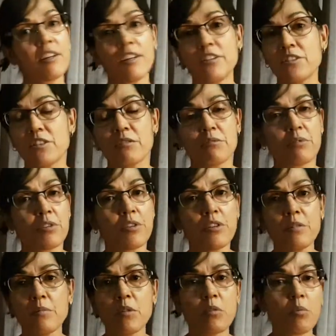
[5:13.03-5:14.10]
into the
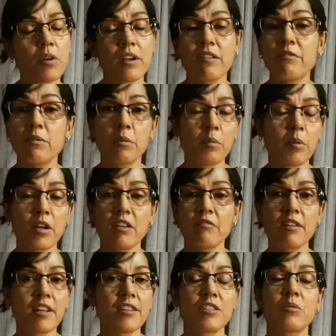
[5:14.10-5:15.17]
room or wherever we were,
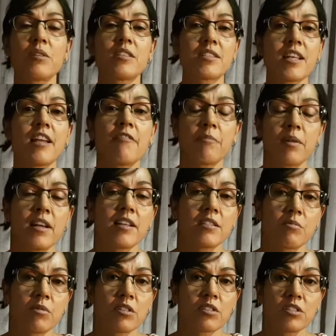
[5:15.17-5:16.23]
run into a safe place,
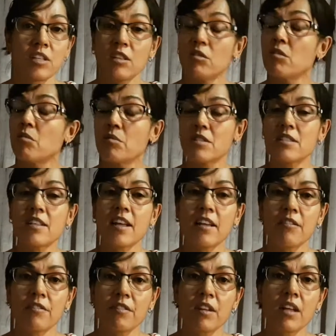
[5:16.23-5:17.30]
what she thought was
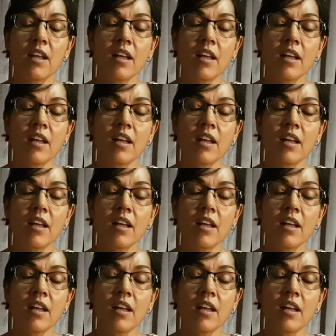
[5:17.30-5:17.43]
safe.